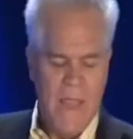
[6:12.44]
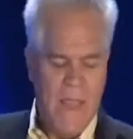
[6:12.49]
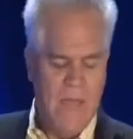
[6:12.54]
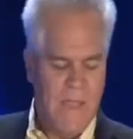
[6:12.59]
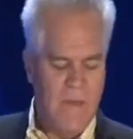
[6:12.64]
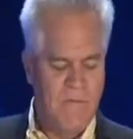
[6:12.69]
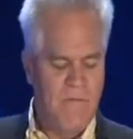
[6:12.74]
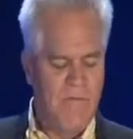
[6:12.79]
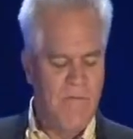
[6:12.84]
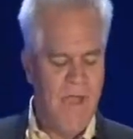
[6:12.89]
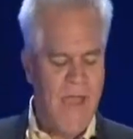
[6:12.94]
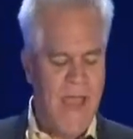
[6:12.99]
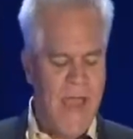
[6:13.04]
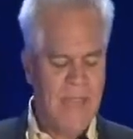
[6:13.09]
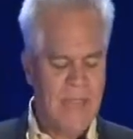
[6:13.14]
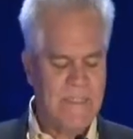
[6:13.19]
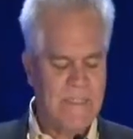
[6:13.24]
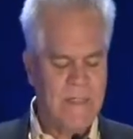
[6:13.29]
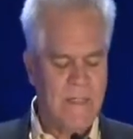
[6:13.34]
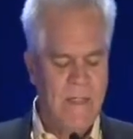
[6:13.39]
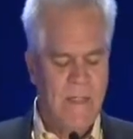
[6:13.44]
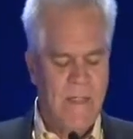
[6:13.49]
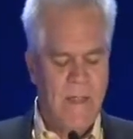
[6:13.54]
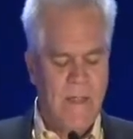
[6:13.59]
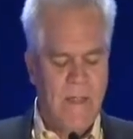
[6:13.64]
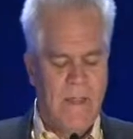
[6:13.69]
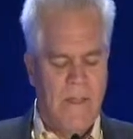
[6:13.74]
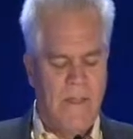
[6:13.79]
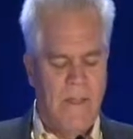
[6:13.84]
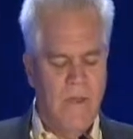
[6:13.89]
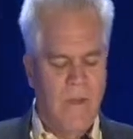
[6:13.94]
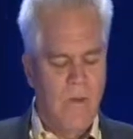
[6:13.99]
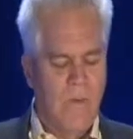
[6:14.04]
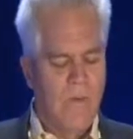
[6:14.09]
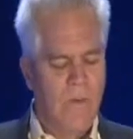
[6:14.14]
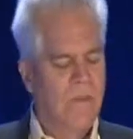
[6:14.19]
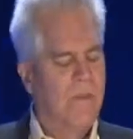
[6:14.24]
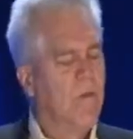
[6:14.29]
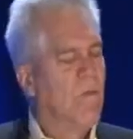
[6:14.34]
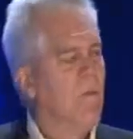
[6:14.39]
In fact, you know,
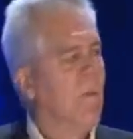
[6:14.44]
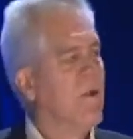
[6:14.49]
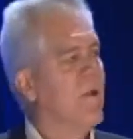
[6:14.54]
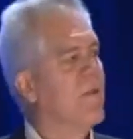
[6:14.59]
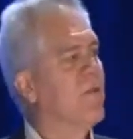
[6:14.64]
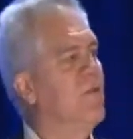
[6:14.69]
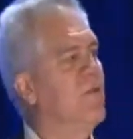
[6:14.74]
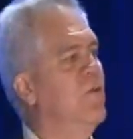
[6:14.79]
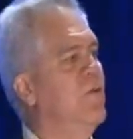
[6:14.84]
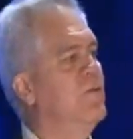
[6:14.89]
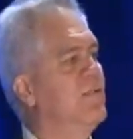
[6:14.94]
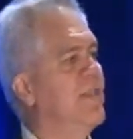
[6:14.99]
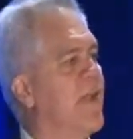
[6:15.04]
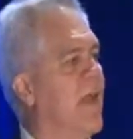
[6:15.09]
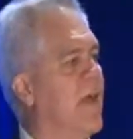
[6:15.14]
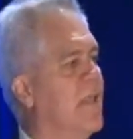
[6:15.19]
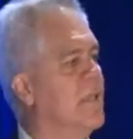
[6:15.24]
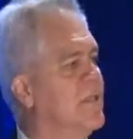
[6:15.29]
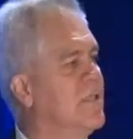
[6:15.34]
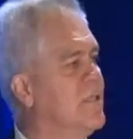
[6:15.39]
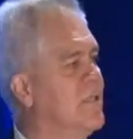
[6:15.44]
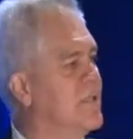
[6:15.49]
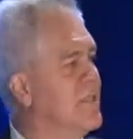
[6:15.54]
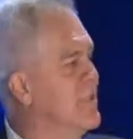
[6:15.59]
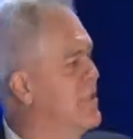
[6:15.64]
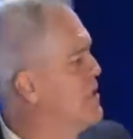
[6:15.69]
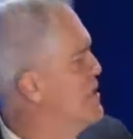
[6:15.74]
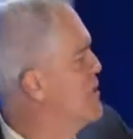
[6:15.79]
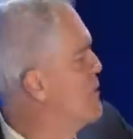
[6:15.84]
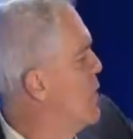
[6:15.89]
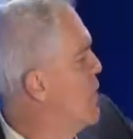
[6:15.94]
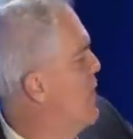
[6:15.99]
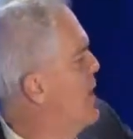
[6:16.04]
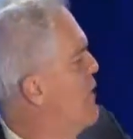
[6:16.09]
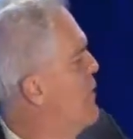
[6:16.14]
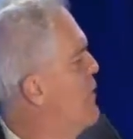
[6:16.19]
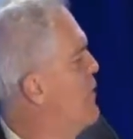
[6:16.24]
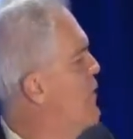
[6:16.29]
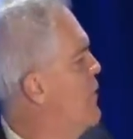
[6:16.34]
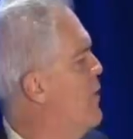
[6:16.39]
one of the new challenges is
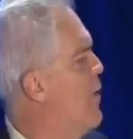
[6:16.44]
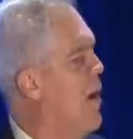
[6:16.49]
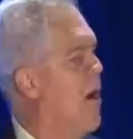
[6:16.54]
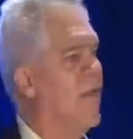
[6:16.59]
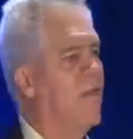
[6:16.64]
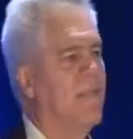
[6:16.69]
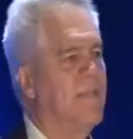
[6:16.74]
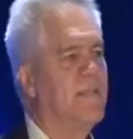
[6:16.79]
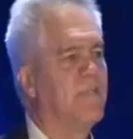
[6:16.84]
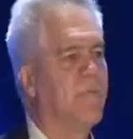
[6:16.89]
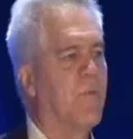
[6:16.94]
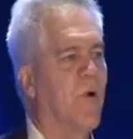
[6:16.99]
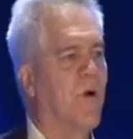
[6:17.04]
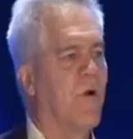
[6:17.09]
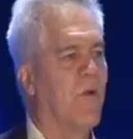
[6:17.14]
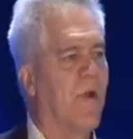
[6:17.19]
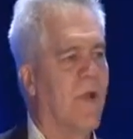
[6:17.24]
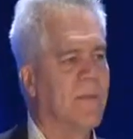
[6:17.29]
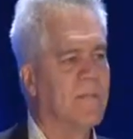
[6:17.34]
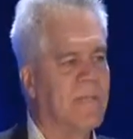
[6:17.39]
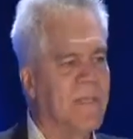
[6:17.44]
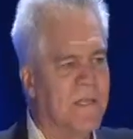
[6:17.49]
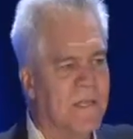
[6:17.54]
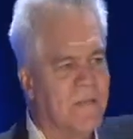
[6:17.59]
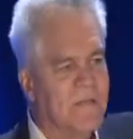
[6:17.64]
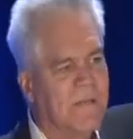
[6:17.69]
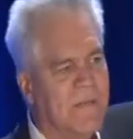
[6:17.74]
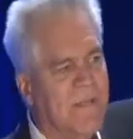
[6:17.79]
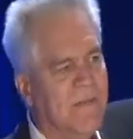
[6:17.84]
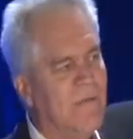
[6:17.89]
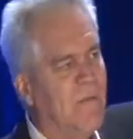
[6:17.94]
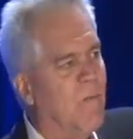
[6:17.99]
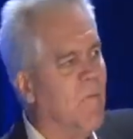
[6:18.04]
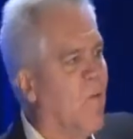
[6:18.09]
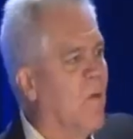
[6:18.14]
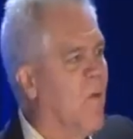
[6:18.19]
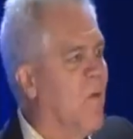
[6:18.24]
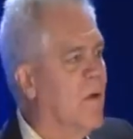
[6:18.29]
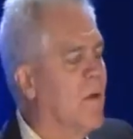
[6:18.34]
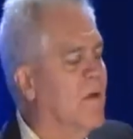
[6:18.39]
sorting through all these programs, and there's even
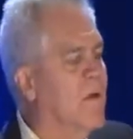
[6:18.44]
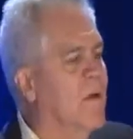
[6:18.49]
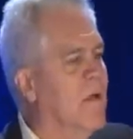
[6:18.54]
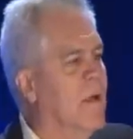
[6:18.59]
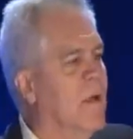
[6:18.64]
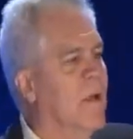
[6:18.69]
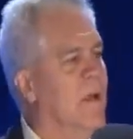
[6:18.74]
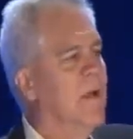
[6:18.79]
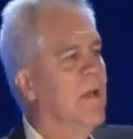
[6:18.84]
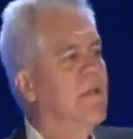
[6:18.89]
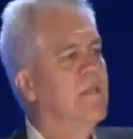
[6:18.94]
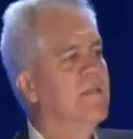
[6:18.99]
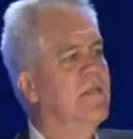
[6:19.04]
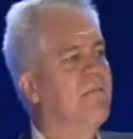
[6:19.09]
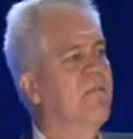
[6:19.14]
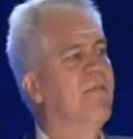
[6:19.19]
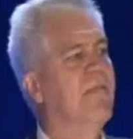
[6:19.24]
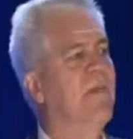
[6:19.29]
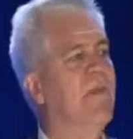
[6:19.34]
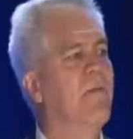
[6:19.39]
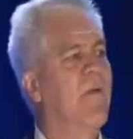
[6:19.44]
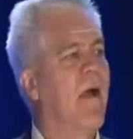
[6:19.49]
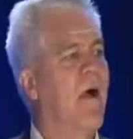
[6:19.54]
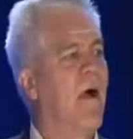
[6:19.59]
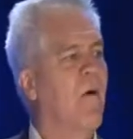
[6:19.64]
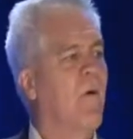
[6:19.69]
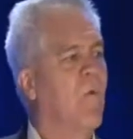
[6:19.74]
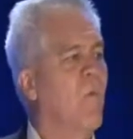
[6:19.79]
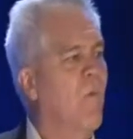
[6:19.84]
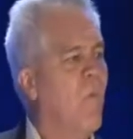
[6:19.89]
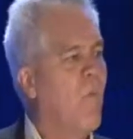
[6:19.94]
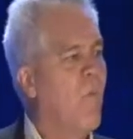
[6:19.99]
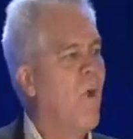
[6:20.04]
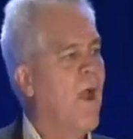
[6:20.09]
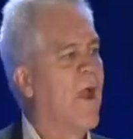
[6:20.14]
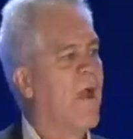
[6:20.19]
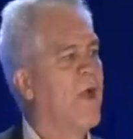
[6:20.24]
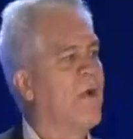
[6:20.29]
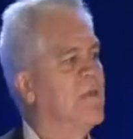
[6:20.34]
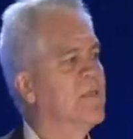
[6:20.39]
more, to figure out
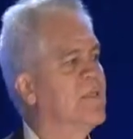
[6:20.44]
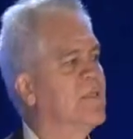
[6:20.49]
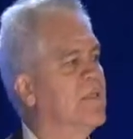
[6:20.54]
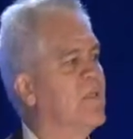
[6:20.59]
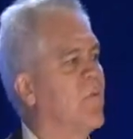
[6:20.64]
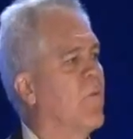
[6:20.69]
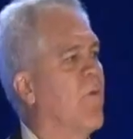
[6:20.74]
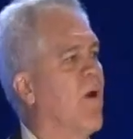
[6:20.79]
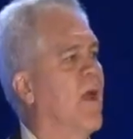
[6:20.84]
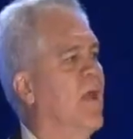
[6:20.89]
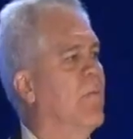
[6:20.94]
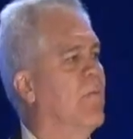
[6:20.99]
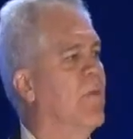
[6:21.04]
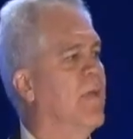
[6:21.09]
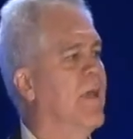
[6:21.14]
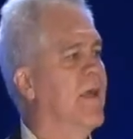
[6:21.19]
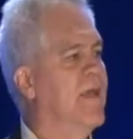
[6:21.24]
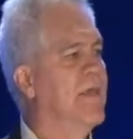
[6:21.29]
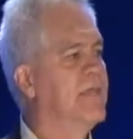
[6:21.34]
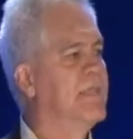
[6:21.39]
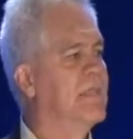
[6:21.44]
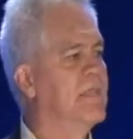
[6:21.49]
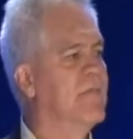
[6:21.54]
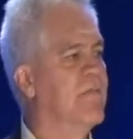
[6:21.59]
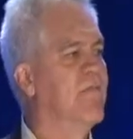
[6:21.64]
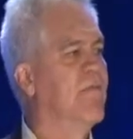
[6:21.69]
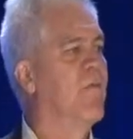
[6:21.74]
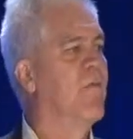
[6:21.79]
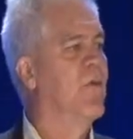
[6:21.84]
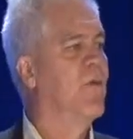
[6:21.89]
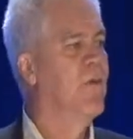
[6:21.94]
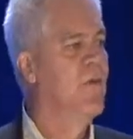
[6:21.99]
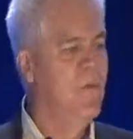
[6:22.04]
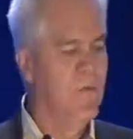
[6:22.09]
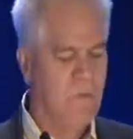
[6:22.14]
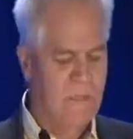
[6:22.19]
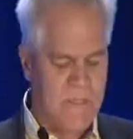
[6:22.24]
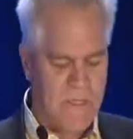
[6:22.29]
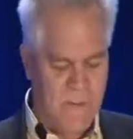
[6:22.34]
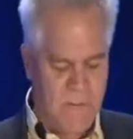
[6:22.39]
where's the right place for
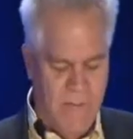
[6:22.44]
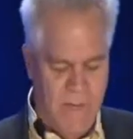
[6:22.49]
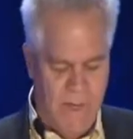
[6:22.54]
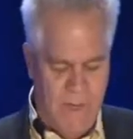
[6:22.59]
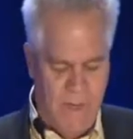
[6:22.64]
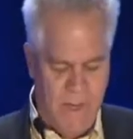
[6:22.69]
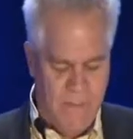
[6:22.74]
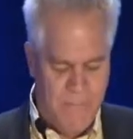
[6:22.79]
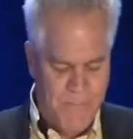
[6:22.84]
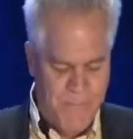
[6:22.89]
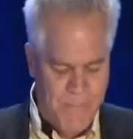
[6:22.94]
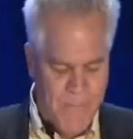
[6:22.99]
you to be.